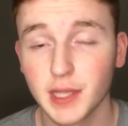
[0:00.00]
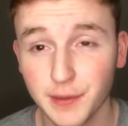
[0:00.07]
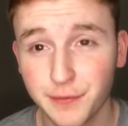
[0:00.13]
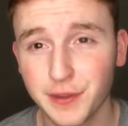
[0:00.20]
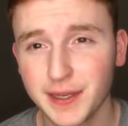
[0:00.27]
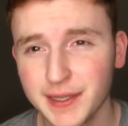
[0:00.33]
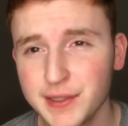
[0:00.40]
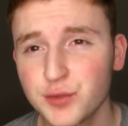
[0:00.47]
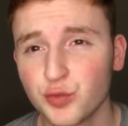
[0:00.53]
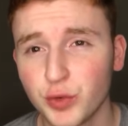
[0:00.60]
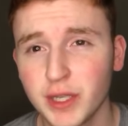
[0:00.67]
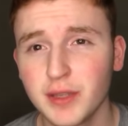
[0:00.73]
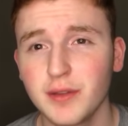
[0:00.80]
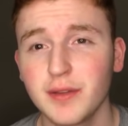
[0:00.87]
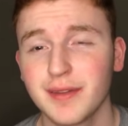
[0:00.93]
If it is
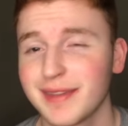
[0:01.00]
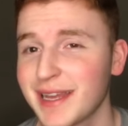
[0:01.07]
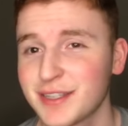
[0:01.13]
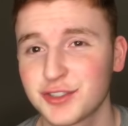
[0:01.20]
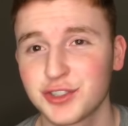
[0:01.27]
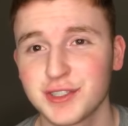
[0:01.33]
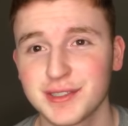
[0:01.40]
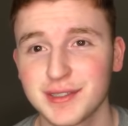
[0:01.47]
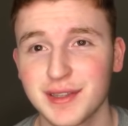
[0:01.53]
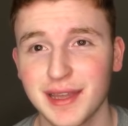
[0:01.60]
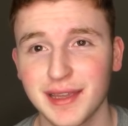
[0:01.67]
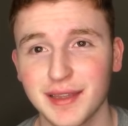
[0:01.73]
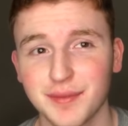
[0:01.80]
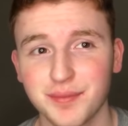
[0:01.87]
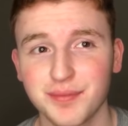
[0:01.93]
real, then that's just
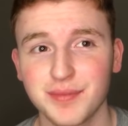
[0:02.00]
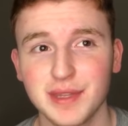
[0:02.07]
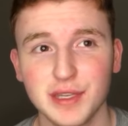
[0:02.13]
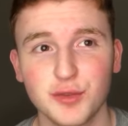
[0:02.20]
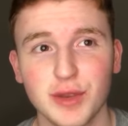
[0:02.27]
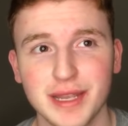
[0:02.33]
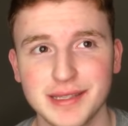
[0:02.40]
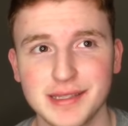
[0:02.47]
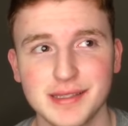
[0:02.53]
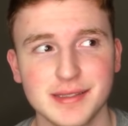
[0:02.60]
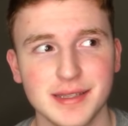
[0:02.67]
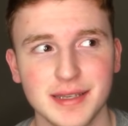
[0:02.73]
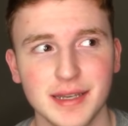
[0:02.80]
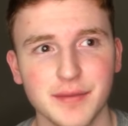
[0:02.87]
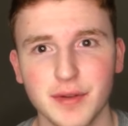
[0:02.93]
like the
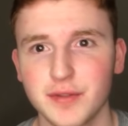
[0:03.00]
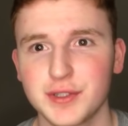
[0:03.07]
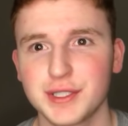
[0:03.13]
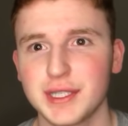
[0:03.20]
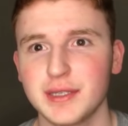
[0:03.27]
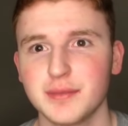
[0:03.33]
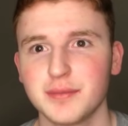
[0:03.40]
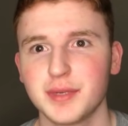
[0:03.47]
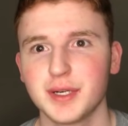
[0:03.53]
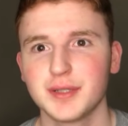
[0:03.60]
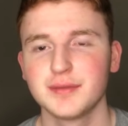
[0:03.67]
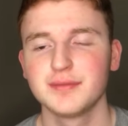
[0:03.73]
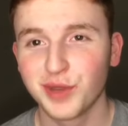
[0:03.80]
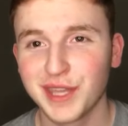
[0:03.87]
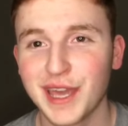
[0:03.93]
craziest thing I've ever seen.
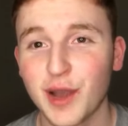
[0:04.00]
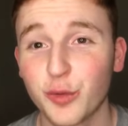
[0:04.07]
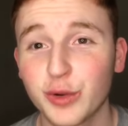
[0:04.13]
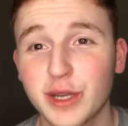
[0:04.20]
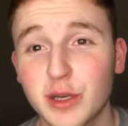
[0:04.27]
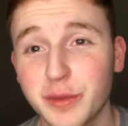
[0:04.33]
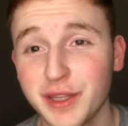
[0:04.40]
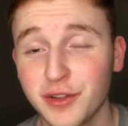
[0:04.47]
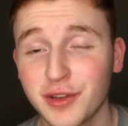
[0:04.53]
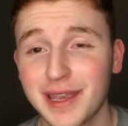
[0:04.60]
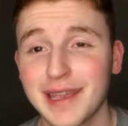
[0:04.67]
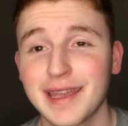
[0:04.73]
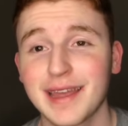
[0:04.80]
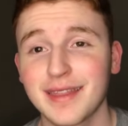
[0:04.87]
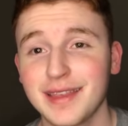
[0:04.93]
But yeah, we're gonna be
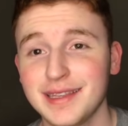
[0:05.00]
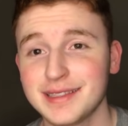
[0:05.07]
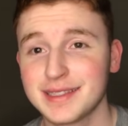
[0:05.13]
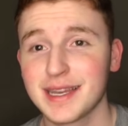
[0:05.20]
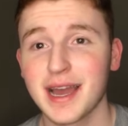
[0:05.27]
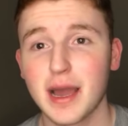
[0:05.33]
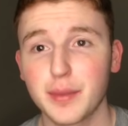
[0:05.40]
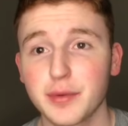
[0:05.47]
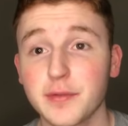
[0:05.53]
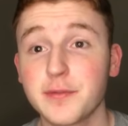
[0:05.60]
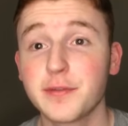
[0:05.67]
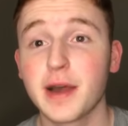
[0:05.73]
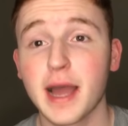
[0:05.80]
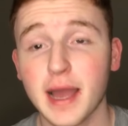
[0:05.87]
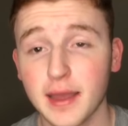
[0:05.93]
looking at the top
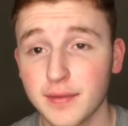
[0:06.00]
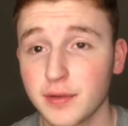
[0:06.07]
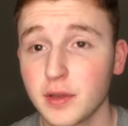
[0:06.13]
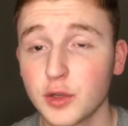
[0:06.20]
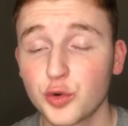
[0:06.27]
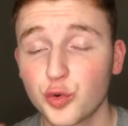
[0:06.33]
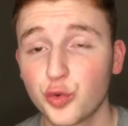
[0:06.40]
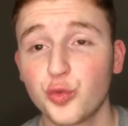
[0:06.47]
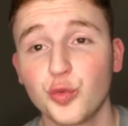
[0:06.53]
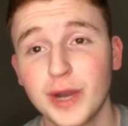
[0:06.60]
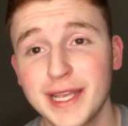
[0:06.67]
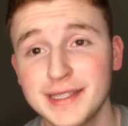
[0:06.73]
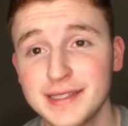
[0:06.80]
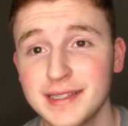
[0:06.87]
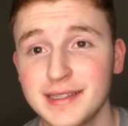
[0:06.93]
five
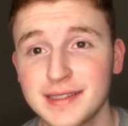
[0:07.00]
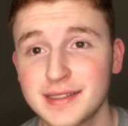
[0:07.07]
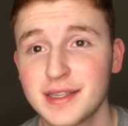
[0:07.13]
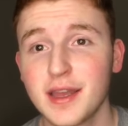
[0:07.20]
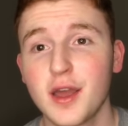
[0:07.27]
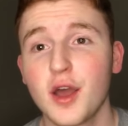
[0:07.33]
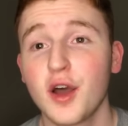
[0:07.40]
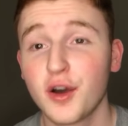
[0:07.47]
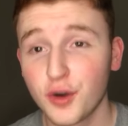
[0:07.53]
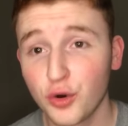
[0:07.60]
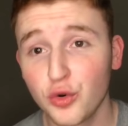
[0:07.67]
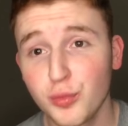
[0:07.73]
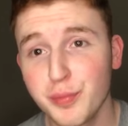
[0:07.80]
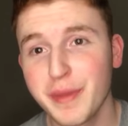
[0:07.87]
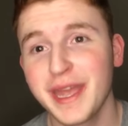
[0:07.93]
craziest
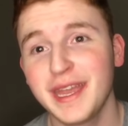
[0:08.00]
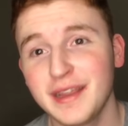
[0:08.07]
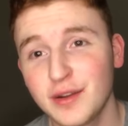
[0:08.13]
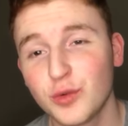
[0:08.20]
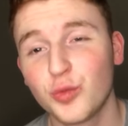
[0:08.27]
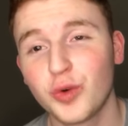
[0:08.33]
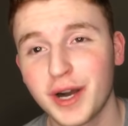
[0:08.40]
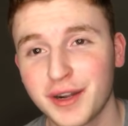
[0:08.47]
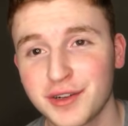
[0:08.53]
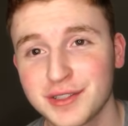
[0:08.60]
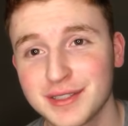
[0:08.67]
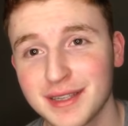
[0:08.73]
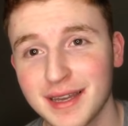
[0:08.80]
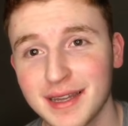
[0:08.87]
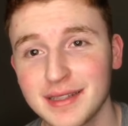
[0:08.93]
homemade water
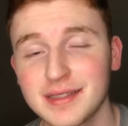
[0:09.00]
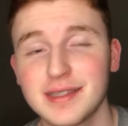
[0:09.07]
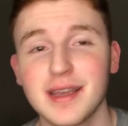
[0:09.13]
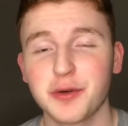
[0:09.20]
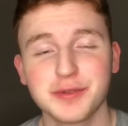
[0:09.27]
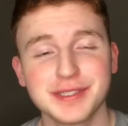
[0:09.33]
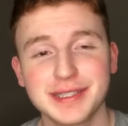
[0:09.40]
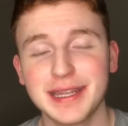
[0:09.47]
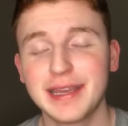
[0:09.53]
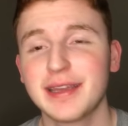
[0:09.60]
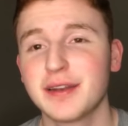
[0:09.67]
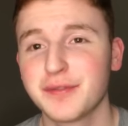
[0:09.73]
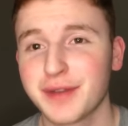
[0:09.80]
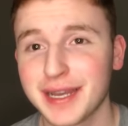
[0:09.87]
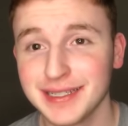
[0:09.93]
slides. I was
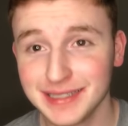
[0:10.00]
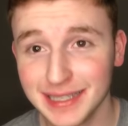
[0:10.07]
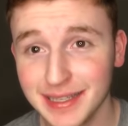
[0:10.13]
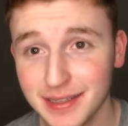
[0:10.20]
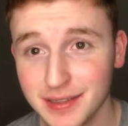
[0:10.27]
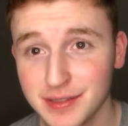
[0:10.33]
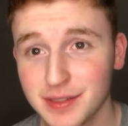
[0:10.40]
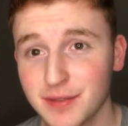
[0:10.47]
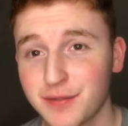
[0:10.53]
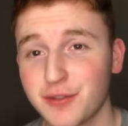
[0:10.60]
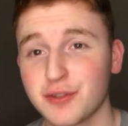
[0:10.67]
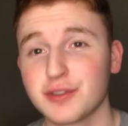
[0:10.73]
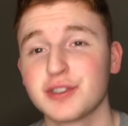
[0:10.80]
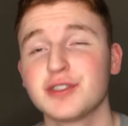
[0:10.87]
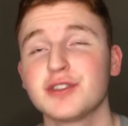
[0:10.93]
thinking of ideas
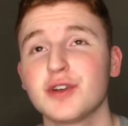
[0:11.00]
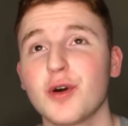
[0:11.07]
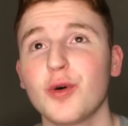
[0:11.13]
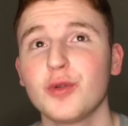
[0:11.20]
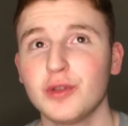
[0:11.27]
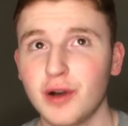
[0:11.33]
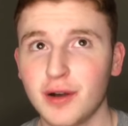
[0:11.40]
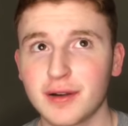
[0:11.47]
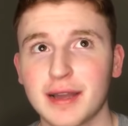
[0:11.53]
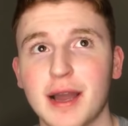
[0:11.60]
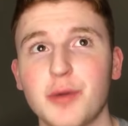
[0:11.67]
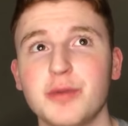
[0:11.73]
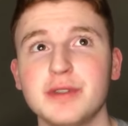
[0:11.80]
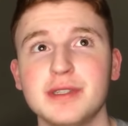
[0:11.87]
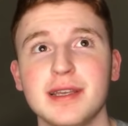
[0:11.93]
for so long.
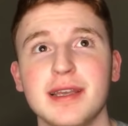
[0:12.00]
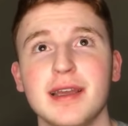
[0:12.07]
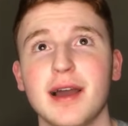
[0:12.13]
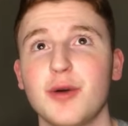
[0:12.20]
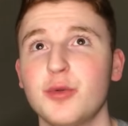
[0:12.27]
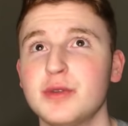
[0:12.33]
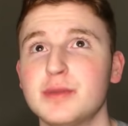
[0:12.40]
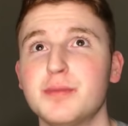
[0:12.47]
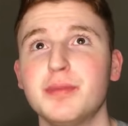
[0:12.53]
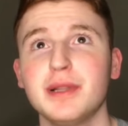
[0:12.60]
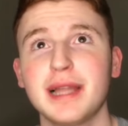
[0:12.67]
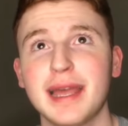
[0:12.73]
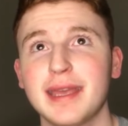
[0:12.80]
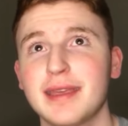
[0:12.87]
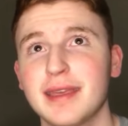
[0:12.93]
I was
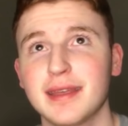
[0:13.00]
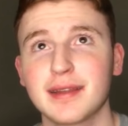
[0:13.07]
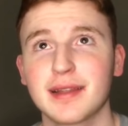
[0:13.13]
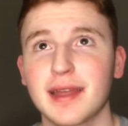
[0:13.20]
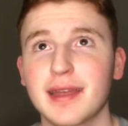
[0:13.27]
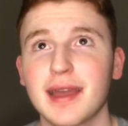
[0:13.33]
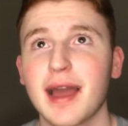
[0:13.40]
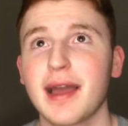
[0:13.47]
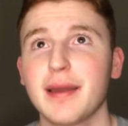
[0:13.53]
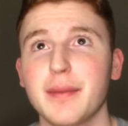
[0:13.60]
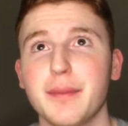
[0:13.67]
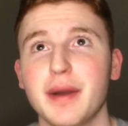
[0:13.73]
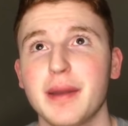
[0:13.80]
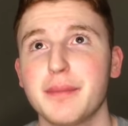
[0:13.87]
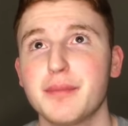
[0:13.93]
blanking. Like,
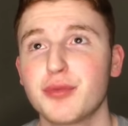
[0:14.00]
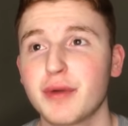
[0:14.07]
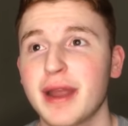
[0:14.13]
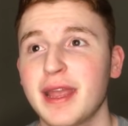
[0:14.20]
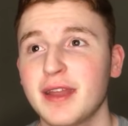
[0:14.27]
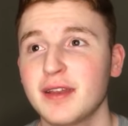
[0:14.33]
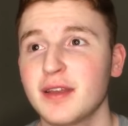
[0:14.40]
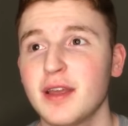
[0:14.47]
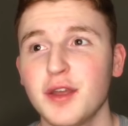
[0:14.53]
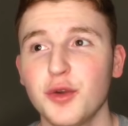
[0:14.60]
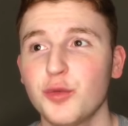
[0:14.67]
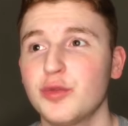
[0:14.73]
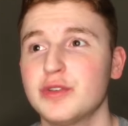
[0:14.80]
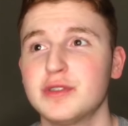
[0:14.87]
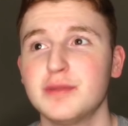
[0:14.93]
my brain
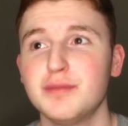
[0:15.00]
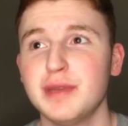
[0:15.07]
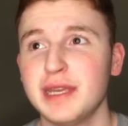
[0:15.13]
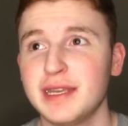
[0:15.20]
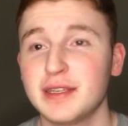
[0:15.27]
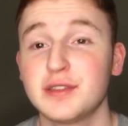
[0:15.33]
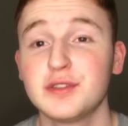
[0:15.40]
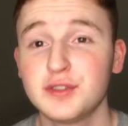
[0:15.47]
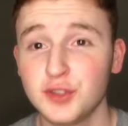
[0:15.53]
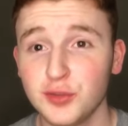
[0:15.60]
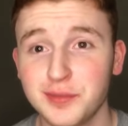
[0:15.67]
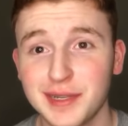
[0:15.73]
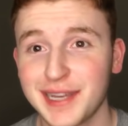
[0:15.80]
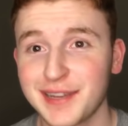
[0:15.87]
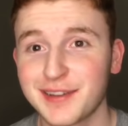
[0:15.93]
was being
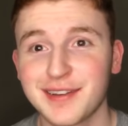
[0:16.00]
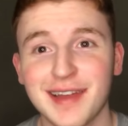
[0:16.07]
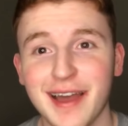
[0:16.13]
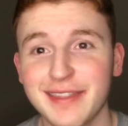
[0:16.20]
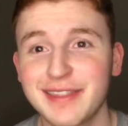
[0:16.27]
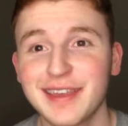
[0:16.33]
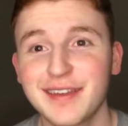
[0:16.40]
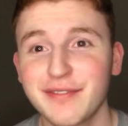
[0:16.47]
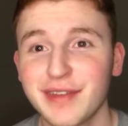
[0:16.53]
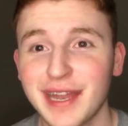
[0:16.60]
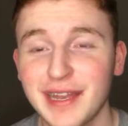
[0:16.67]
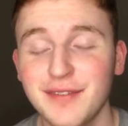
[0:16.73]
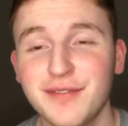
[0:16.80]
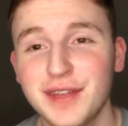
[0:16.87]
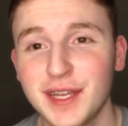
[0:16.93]
stupid. I could not think of
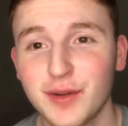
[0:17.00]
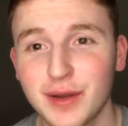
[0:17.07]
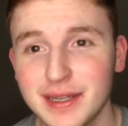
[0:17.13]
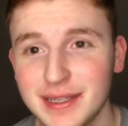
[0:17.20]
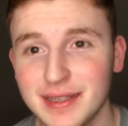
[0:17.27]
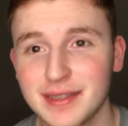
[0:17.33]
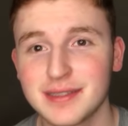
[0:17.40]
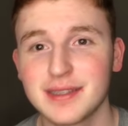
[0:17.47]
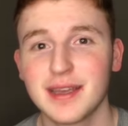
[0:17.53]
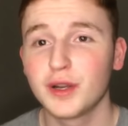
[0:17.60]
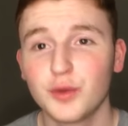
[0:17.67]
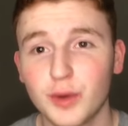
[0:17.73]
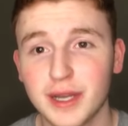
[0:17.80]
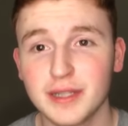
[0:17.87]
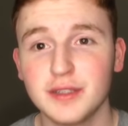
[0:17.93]
any video ideas.
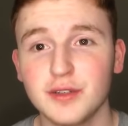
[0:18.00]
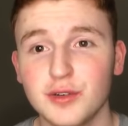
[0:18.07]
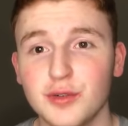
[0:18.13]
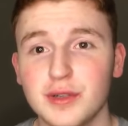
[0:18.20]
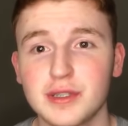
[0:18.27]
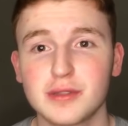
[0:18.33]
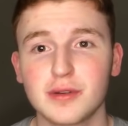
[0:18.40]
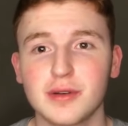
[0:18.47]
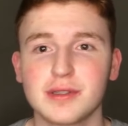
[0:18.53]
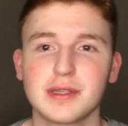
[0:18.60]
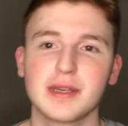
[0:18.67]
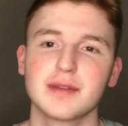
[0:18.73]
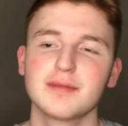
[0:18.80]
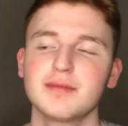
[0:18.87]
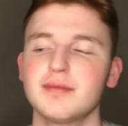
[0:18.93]
What do I do? And so I was
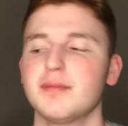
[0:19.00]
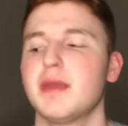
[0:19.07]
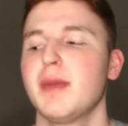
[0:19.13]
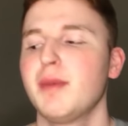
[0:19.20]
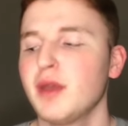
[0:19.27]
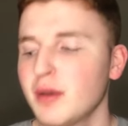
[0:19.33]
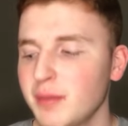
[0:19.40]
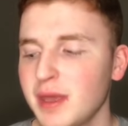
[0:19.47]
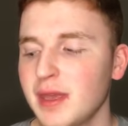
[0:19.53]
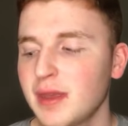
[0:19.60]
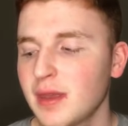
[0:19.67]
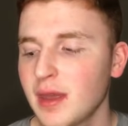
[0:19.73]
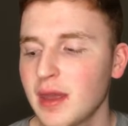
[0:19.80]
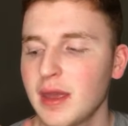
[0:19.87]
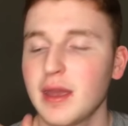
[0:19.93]
like, maybe I'll
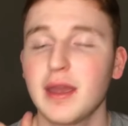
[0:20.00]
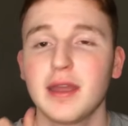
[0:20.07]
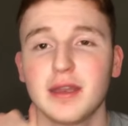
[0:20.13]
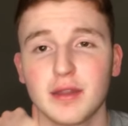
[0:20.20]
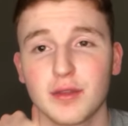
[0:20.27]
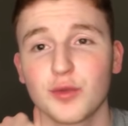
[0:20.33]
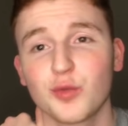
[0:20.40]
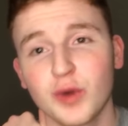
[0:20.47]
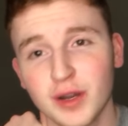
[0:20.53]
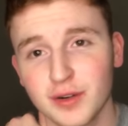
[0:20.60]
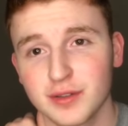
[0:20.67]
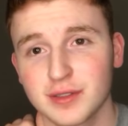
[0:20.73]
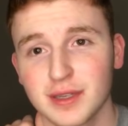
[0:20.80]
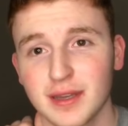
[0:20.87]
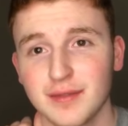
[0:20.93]
make another
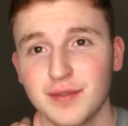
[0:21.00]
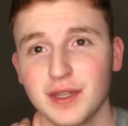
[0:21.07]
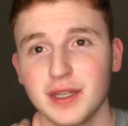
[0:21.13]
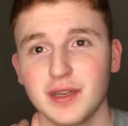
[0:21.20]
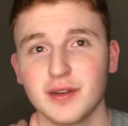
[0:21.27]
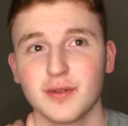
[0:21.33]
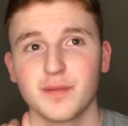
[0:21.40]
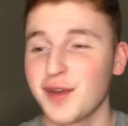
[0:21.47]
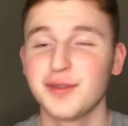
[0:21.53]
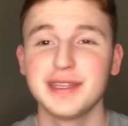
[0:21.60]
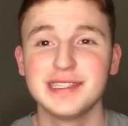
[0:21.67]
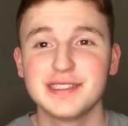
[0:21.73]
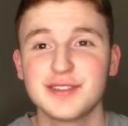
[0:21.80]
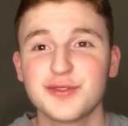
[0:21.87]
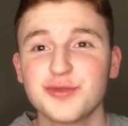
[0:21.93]
water slide video. Found
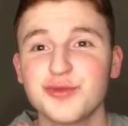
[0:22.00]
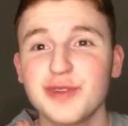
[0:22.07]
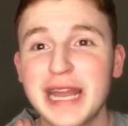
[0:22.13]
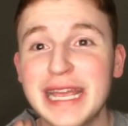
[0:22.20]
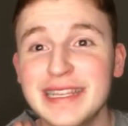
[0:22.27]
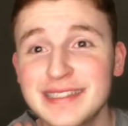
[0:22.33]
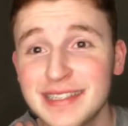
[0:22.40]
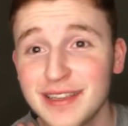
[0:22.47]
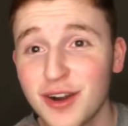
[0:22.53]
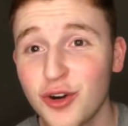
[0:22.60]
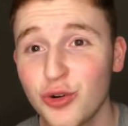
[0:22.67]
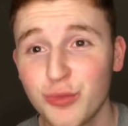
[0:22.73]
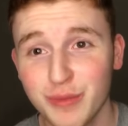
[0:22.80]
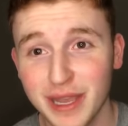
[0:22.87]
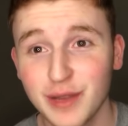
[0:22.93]
these crazy
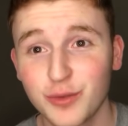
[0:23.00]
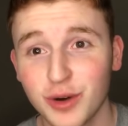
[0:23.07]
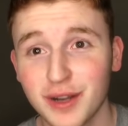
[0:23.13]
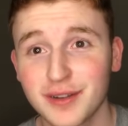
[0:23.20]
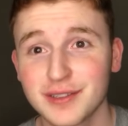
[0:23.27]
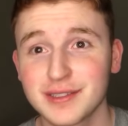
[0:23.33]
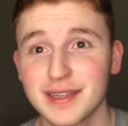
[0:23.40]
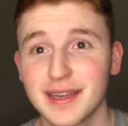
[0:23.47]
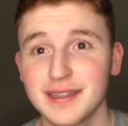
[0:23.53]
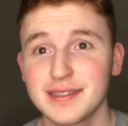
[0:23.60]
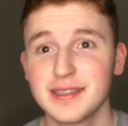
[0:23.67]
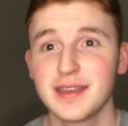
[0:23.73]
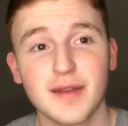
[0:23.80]
homemade water slides.